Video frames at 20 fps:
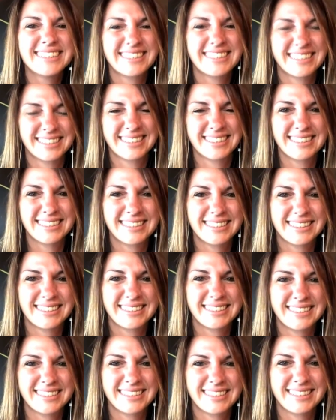
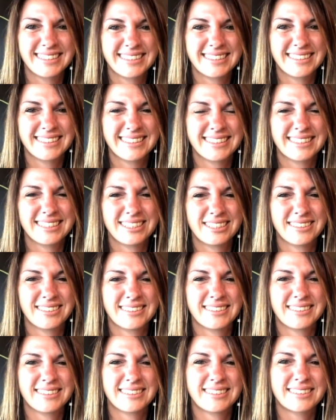
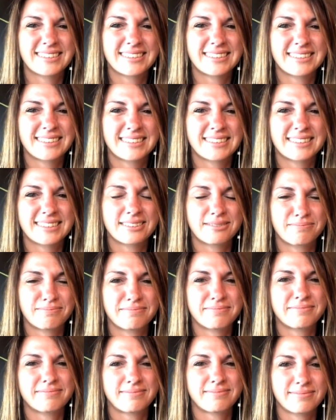
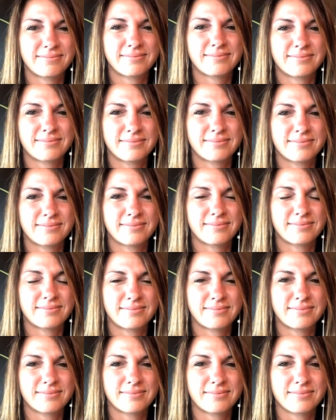
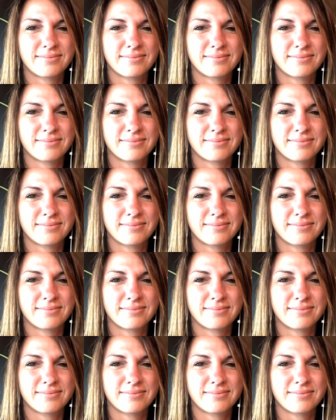(silent)